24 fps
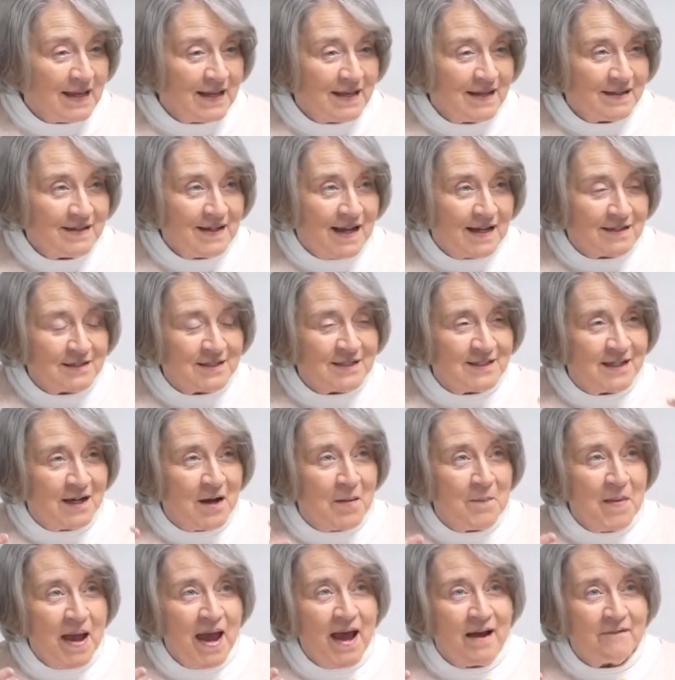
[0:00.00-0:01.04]
Now, some
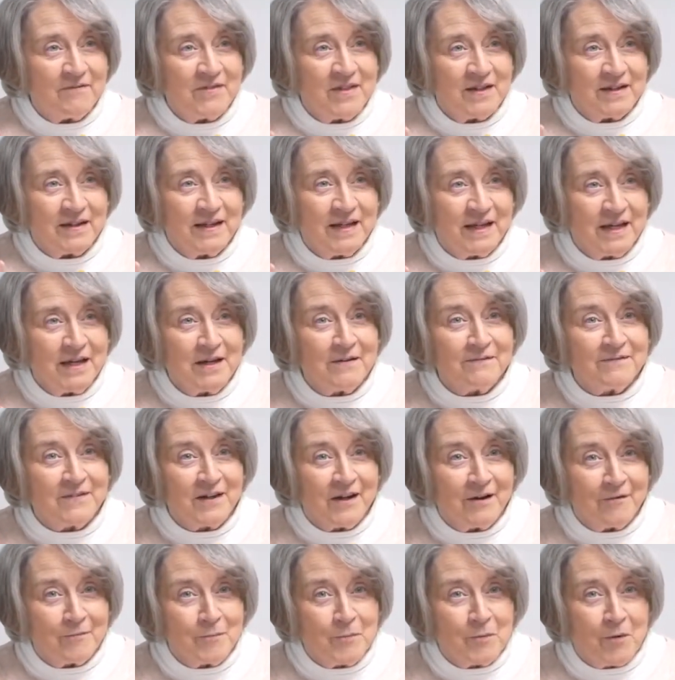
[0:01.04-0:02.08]
have the gift
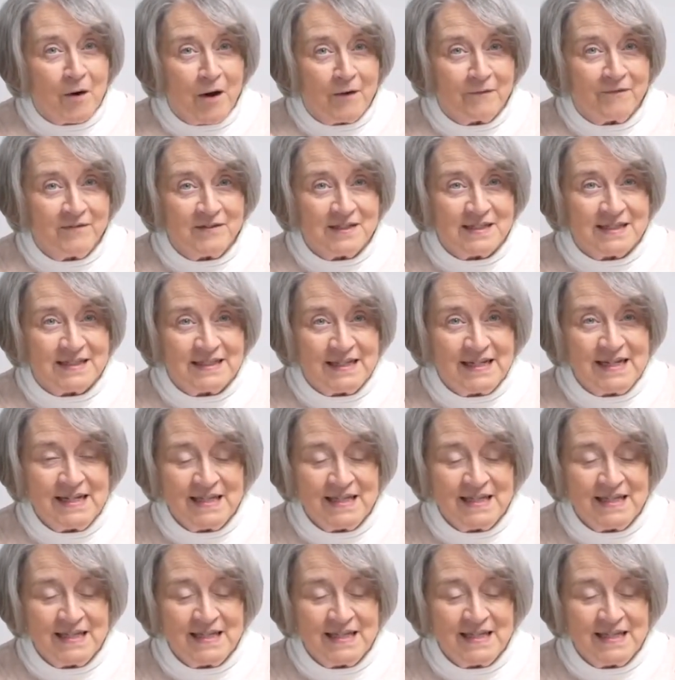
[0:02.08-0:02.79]
of prophecy.